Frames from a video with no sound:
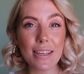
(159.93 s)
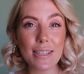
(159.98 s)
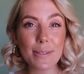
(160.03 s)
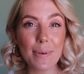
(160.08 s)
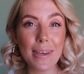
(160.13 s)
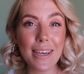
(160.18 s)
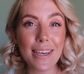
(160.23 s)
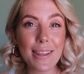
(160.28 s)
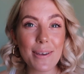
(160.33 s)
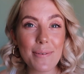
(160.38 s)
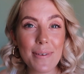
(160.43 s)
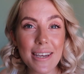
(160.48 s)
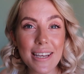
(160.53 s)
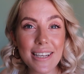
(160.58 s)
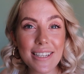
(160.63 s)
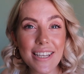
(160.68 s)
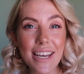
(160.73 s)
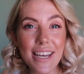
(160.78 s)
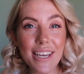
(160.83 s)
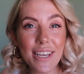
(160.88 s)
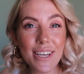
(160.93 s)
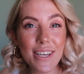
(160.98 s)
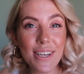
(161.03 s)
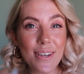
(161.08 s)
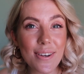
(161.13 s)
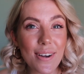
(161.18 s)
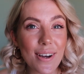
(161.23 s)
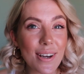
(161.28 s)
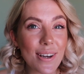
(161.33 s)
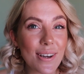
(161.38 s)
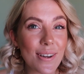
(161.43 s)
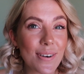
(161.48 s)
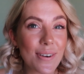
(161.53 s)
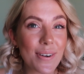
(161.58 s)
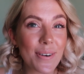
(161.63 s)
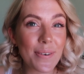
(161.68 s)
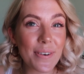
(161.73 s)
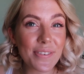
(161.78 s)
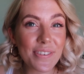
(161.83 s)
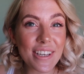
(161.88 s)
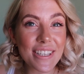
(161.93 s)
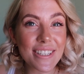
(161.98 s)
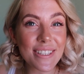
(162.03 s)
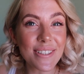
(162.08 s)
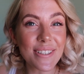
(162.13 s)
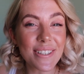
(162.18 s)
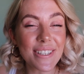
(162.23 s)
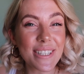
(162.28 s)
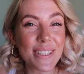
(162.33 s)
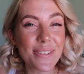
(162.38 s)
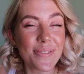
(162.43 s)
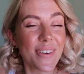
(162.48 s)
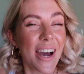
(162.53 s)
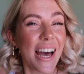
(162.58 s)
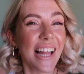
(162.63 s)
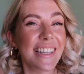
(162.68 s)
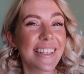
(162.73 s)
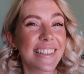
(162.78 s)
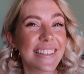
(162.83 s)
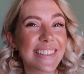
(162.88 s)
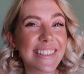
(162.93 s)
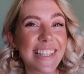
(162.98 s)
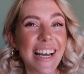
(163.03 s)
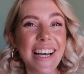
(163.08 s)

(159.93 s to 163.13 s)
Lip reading: this week that we can take you along with us on as well.